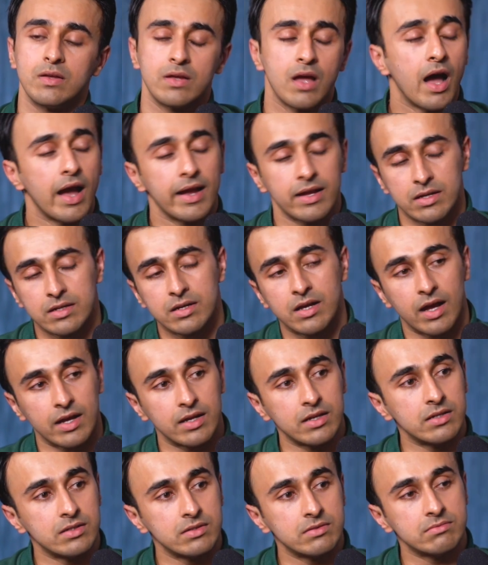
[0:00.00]

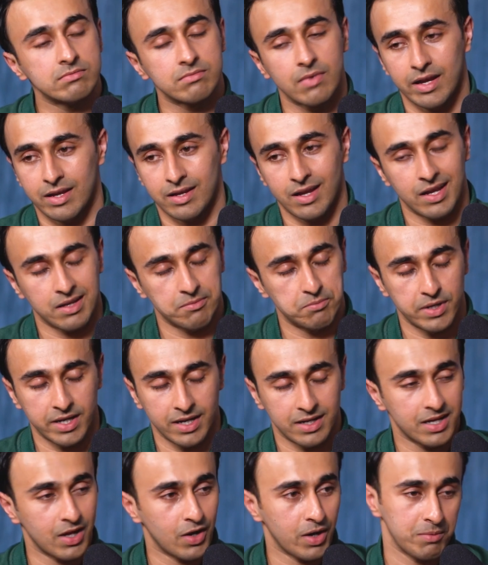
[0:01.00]
I
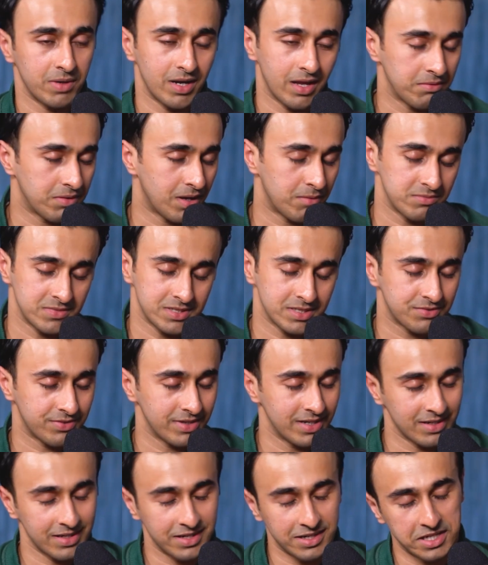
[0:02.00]
break down. I mean, I'm just
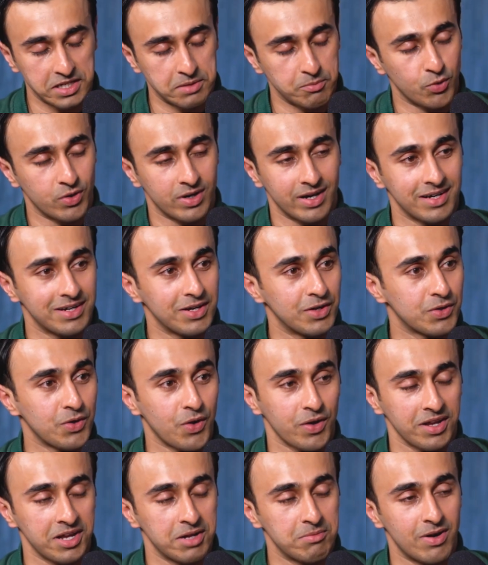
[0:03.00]
feeling a little emo right now
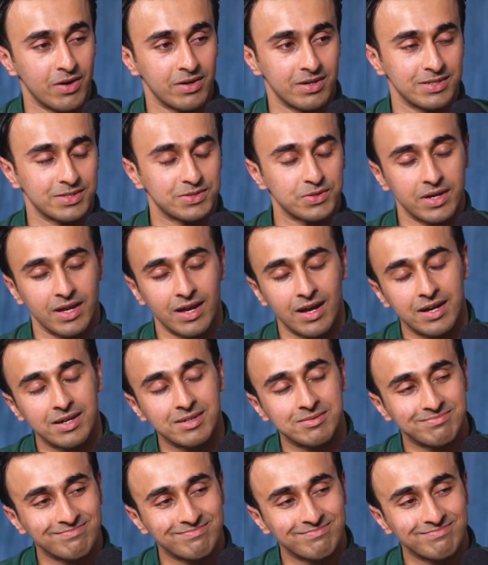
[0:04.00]
talking about it. So yeah.